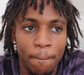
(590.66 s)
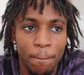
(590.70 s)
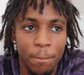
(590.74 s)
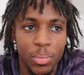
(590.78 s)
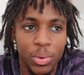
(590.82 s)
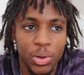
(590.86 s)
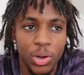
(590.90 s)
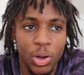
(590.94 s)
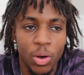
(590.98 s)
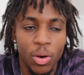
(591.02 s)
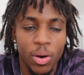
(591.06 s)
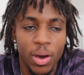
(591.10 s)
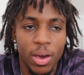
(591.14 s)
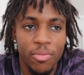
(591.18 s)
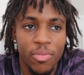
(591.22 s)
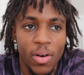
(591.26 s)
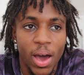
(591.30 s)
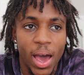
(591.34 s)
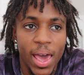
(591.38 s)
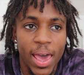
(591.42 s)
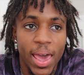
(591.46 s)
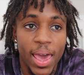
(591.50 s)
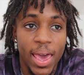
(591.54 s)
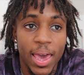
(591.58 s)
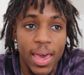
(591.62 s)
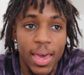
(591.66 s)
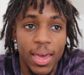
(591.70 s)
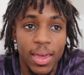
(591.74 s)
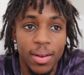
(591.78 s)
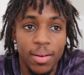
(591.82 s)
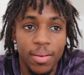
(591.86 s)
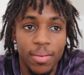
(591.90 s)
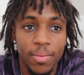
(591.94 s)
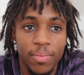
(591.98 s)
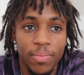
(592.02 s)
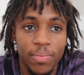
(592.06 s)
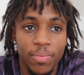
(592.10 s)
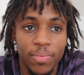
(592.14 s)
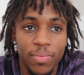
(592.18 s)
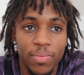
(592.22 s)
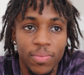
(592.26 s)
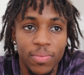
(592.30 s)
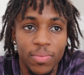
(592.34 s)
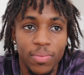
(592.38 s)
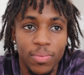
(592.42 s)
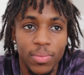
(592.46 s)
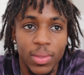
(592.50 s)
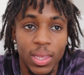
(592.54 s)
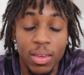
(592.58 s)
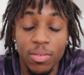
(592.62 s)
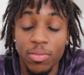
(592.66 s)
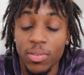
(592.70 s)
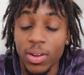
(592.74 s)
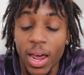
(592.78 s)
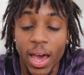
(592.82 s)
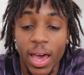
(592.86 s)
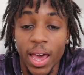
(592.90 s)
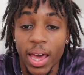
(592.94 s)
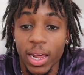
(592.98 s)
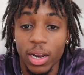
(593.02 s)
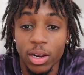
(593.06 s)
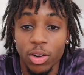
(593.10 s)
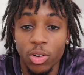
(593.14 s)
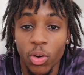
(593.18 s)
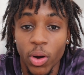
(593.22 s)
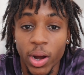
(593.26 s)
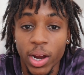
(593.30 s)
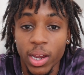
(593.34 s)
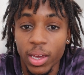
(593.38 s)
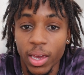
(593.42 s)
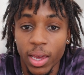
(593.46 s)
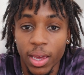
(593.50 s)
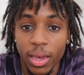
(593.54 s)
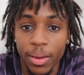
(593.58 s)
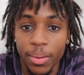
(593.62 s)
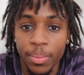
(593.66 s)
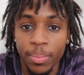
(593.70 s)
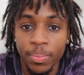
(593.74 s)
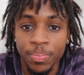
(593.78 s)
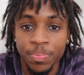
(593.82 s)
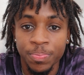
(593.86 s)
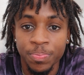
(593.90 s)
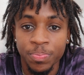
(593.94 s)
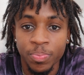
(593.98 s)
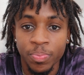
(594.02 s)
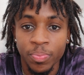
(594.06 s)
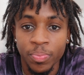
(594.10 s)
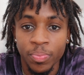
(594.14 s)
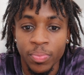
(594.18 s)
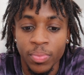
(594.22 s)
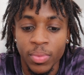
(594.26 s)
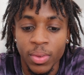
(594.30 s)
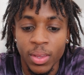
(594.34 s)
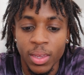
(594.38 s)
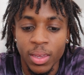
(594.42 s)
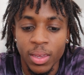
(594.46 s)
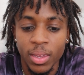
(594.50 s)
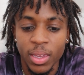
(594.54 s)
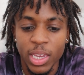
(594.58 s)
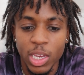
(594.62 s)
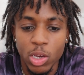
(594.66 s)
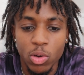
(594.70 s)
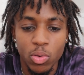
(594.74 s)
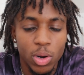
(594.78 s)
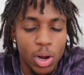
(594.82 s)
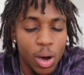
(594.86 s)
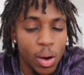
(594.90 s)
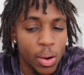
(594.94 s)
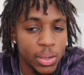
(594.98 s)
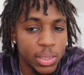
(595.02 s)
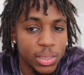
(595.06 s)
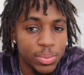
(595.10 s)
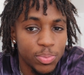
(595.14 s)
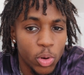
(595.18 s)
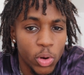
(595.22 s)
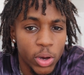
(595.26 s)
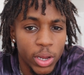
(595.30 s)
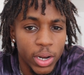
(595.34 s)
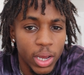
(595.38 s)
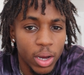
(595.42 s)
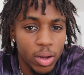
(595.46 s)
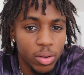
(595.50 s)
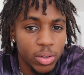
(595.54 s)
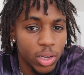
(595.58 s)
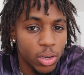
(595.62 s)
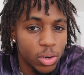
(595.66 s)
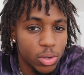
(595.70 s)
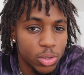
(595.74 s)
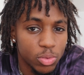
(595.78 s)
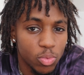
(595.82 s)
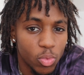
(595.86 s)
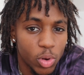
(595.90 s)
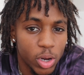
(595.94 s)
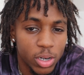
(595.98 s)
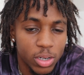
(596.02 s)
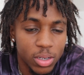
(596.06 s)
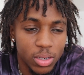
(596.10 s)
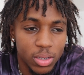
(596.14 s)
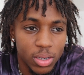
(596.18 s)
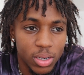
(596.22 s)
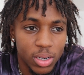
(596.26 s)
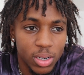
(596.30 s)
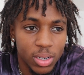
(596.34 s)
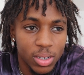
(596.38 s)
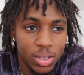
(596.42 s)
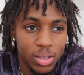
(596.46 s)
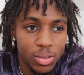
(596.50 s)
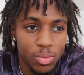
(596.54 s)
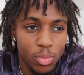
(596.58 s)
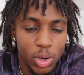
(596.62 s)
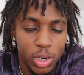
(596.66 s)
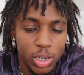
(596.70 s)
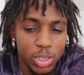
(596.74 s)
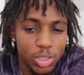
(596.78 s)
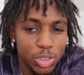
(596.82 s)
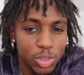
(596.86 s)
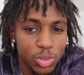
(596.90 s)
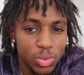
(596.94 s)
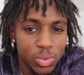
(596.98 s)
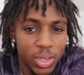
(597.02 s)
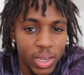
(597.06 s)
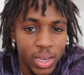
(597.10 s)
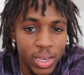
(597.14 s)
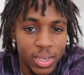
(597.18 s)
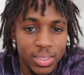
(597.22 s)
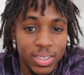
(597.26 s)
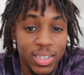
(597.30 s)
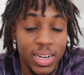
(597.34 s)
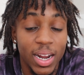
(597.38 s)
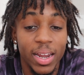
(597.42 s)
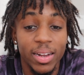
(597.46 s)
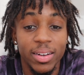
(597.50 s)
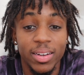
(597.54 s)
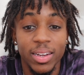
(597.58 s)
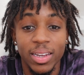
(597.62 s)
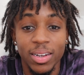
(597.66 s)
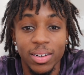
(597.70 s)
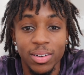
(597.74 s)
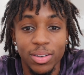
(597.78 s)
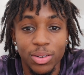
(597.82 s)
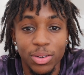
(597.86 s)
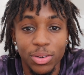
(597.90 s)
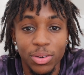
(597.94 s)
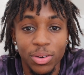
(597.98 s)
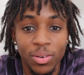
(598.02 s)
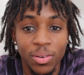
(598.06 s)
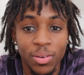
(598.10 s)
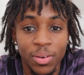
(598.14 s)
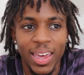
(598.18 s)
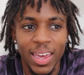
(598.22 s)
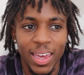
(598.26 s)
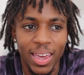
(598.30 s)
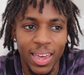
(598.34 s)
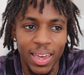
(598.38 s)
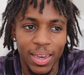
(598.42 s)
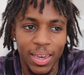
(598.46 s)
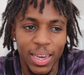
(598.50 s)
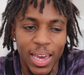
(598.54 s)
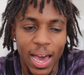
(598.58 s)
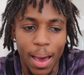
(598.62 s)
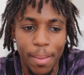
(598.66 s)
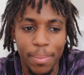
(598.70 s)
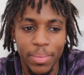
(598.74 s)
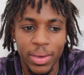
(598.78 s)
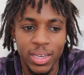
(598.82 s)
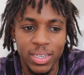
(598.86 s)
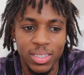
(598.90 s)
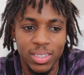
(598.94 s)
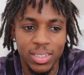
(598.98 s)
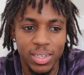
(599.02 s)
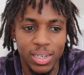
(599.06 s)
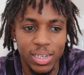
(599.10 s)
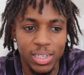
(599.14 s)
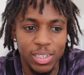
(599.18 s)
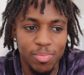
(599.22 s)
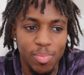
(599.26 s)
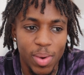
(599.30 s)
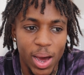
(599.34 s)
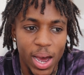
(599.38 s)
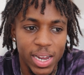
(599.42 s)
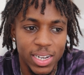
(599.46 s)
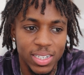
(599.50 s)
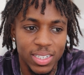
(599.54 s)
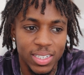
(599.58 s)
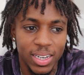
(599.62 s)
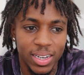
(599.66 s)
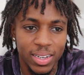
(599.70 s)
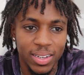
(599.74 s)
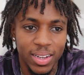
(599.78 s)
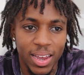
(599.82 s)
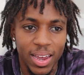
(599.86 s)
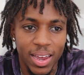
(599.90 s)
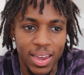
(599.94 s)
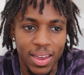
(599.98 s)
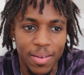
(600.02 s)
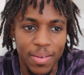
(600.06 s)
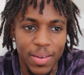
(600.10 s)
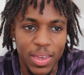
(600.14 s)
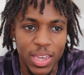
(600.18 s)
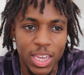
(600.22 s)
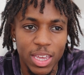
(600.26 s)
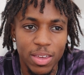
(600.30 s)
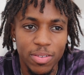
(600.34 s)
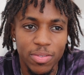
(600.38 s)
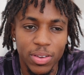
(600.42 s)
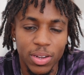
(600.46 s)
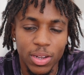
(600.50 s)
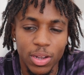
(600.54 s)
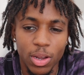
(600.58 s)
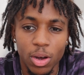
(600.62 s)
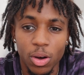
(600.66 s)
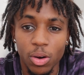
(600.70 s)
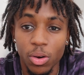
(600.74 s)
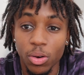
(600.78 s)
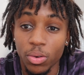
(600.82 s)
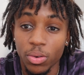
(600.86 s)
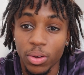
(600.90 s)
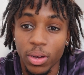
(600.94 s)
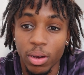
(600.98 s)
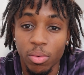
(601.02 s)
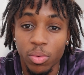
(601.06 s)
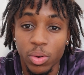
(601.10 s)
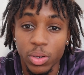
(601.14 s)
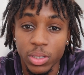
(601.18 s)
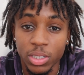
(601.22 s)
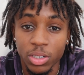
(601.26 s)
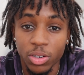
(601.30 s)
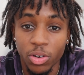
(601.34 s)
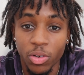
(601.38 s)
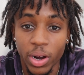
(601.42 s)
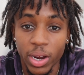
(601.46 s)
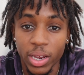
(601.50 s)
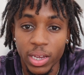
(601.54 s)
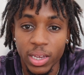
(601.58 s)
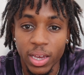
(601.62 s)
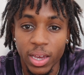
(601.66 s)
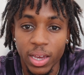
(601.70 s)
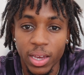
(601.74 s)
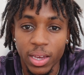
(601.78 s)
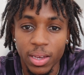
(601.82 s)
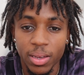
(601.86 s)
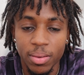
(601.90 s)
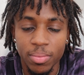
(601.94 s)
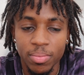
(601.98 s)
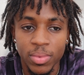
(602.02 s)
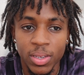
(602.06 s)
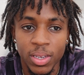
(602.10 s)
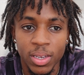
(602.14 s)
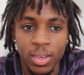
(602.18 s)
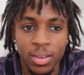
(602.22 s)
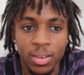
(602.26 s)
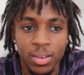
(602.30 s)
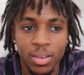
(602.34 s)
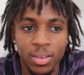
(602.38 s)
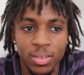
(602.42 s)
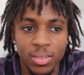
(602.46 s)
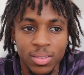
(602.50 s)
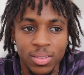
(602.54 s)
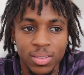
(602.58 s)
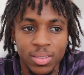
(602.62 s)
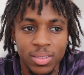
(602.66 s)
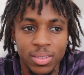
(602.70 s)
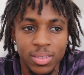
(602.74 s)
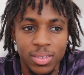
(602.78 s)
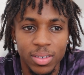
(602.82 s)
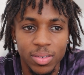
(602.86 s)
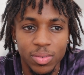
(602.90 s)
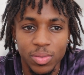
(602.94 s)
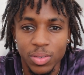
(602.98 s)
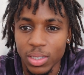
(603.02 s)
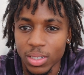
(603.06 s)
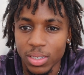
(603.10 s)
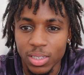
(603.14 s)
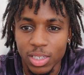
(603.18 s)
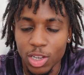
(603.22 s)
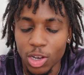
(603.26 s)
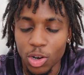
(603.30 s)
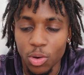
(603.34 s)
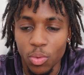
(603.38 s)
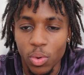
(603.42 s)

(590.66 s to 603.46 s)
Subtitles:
you know, if I had a great game, he would always point out there was one or two things that I didn't do. it got me into this mindset that even though it was a great game, it still